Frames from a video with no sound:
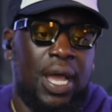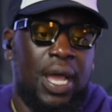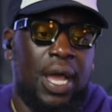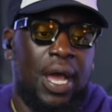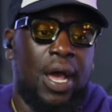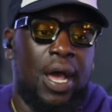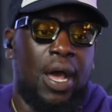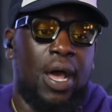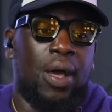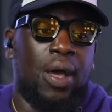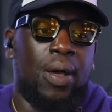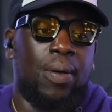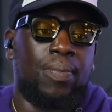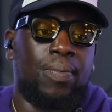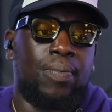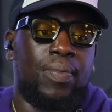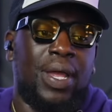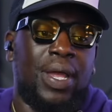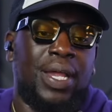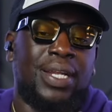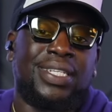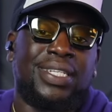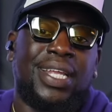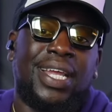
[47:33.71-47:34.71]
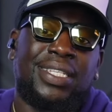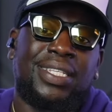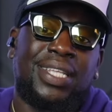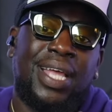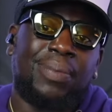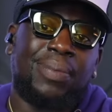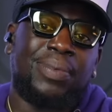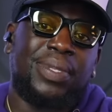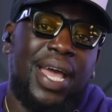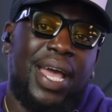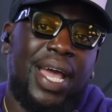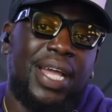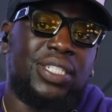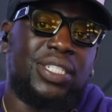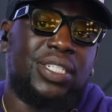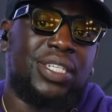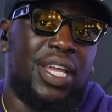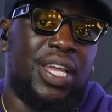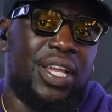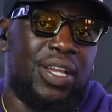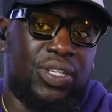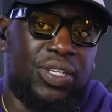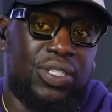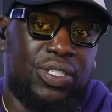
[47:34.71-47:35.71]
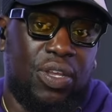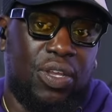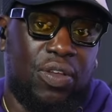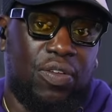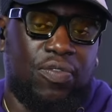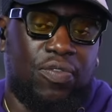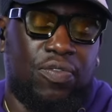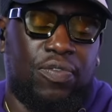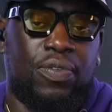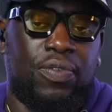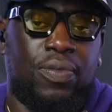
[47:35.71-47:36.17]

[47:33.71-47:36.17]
and take time to educate yourself.